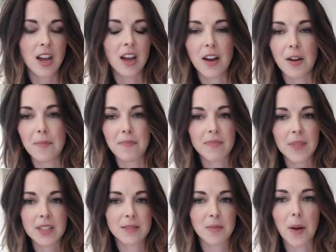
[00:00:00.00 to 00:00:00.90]

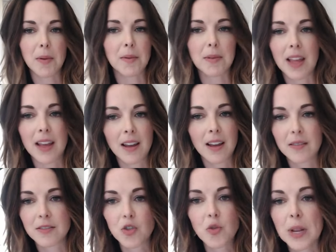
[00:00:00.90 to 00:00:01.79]
It's probably
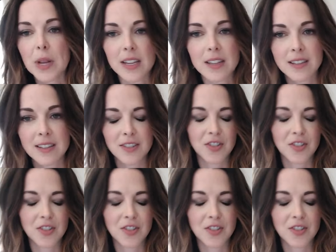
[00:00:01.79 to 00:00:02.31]
like 2 minutes.